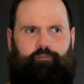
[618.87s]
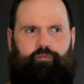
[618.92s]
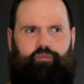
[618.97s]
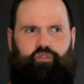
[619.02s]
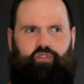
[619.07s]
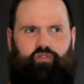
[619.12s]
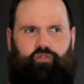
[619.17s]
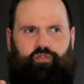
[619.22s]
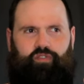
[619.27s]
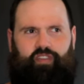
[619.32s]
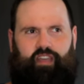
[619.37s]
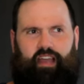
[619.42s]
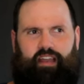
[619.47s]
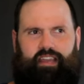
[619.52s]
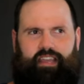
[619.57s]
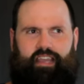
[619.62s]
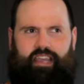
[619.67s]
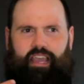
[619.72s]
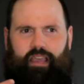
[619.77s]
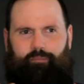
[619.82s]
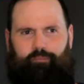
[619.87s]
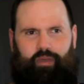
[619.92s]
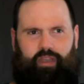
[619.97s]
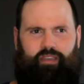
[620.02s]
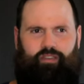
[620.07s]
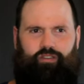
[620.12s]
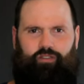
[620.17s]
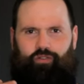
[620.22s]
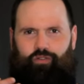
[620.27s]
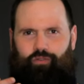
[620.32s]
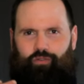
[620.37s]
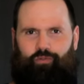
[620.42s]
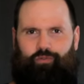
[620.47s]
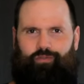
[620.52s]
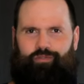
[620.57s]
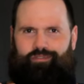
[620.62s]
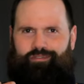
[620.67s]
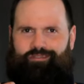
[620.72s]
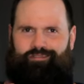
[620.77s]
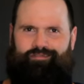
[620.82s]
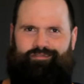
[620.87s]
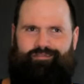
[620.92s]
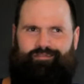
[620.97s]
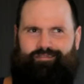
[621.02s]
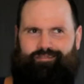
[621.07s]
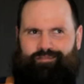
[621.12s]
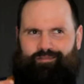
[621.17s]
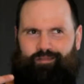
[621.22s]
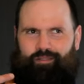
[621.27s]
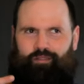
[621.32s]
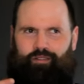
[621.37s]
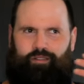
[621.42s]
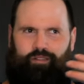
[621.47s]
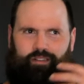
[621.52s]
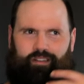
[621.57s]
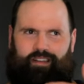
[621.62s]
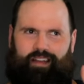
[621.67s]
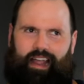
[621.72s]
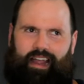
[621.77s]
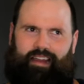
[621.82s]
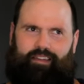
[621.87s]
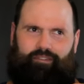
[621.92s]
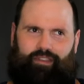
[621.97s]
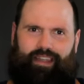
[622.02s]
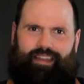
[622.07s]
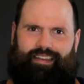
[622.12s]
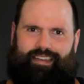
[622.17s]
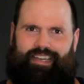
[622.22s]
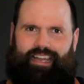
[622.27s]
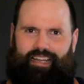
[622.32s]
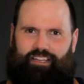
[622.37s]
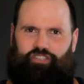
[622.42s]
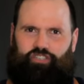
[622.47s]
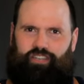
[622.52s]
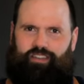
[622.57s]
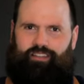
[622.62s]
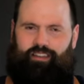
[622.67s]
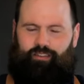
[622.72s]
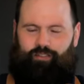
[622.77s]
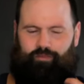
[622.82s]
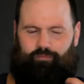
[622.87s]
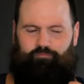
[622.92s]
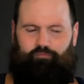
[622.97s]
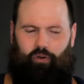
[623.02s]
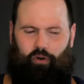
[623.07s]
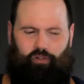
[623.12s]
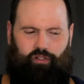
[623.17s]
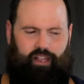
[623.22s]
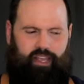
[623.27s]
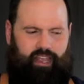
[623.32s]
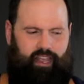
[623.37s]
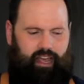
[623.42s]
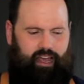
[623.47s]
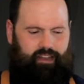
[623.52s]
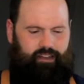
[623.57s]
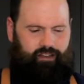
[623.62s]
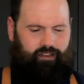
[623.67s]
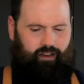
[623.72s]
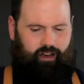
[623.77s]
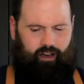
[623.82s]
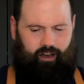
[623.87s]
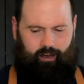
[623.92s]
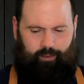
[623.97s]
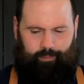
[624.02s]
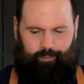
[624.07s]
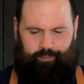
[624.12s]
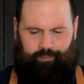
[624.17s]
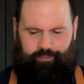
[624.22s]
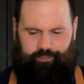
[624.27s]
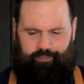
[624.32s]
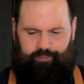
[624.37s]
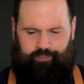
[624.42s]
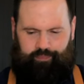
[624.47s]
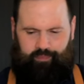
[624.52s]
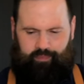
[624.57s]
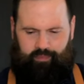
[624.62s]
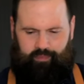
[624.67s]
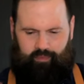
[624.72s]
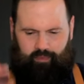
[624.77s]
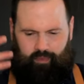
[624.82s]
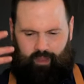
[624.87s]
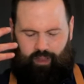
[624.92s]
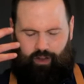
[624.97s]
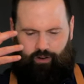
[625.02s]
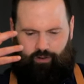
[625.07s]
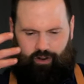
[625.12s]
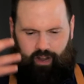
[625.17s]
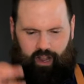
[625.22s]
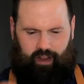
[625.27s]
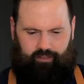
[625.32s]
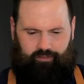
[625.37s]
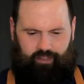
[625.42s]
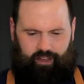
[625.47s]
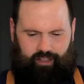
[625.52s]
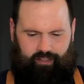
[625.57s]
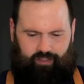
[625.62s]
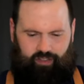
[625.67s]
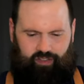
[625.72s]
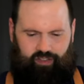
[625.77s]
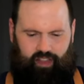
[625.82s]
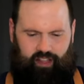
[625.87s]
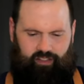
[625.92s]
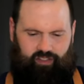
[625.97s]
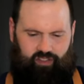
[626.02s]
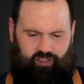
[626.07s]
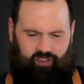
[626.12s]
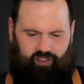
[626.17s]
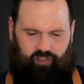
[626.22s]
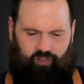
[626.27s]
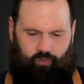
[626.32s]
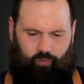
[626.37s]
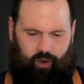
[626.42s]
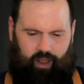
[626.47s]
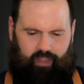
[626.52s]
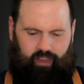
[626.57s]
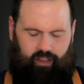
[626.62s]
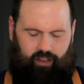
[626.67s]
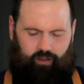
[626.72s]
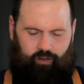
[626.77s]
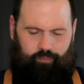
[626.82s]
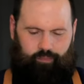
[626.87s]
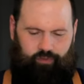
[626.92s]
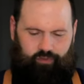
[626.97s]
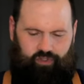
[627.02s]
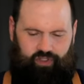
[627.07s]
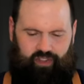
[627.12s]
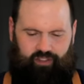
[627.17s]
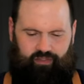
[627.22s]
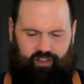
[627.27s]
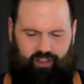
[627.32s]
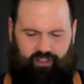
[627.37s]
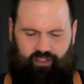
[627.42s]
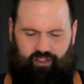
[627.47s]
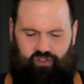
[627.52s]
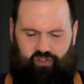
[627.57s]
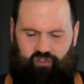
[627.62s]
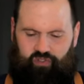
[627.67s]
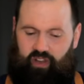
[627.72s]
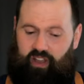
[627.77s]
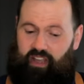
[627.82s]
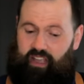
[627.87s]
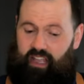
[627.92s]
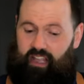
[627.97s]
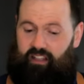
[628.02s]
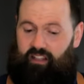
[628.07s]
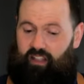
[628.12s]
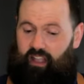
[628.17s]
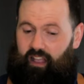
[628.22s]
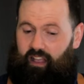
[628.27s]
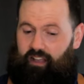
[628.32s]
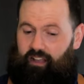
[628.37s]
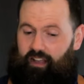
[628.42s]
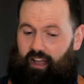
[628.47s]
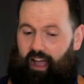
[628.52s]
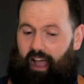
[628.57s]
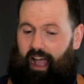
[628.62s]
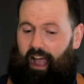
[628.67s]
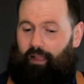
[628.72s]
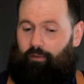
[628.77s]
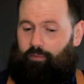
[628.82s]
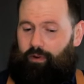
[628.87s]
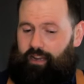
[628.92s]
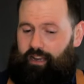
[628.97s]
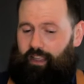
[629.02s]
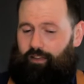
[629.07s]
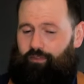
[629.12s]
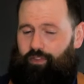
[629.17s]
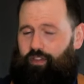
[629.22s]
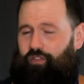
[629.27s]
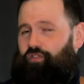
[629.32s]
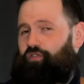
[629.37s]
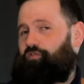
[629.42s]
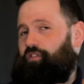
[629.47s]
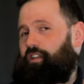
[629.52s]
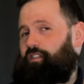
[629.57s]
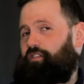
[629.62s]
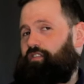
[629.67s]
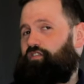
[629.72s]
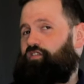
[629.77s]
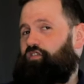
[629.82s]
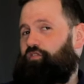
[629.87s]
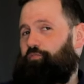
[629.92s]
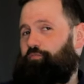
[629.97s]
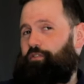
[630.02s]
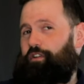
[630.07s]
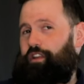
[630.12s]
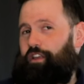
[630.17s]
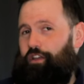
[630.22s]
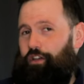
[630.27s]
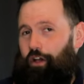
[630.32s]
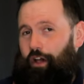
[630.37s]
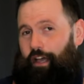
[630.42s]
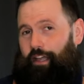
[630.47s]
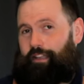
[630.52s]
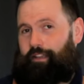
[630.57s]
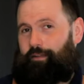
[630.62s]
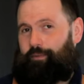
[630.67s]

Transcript: So it's kind of keeping you kind of contention there and pulling on, you know, kind of like the senses and the way that you're perceiving this drink. I would give this drink, this is pretty good.